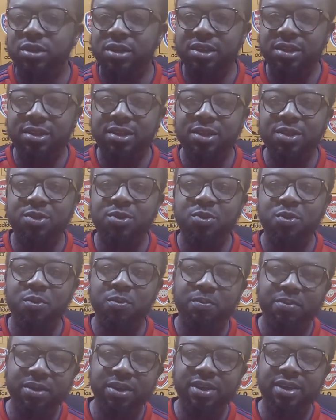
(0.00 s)
these things
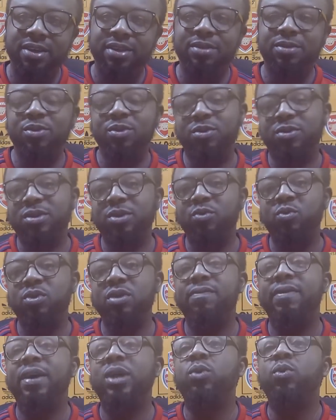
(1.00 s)
will be. You know, so we
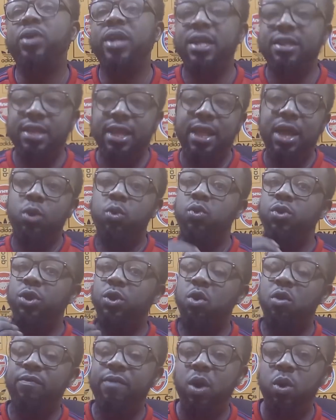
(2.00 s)
never know whether Salah will
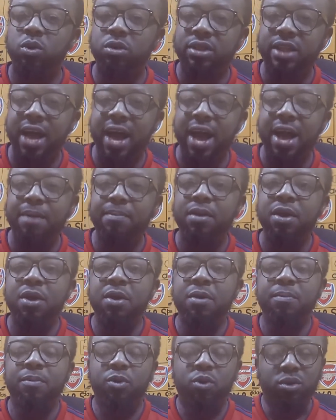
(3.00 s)
recover on time,
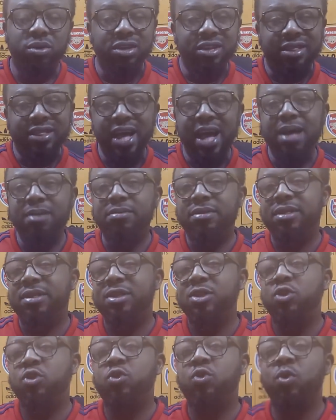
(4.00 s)
because the time
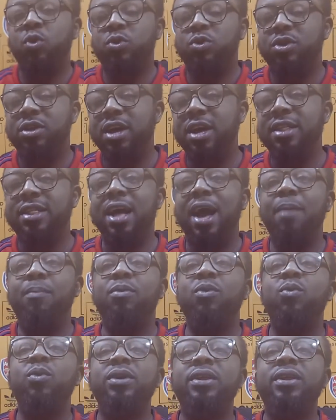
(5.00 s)
still short to get a bit,